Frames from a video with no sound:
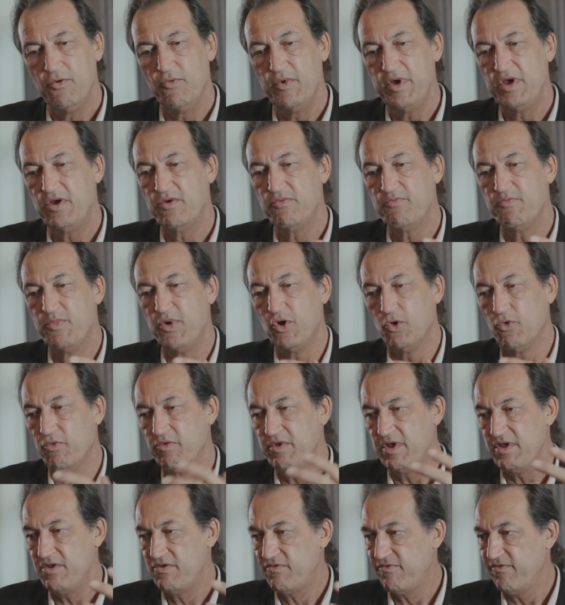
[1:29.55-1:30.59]
we could build
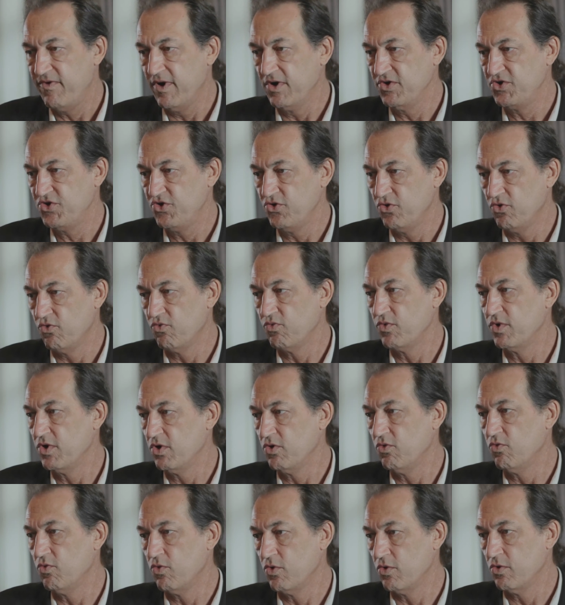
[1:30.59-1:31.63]
these functional real
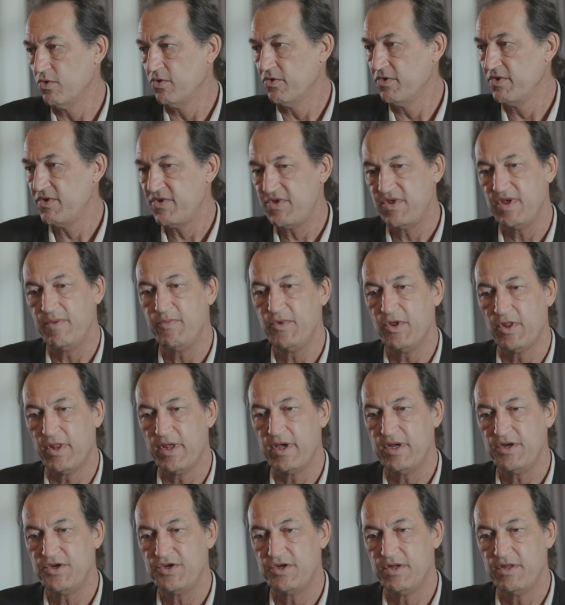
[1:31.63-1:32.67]
world
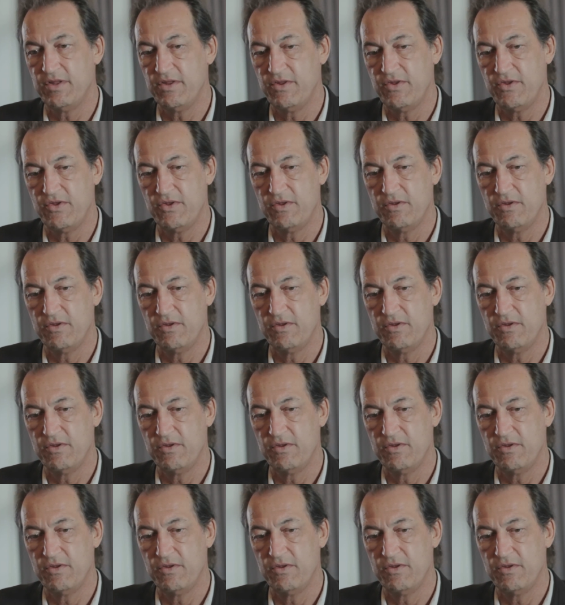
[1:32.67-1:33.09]
simulations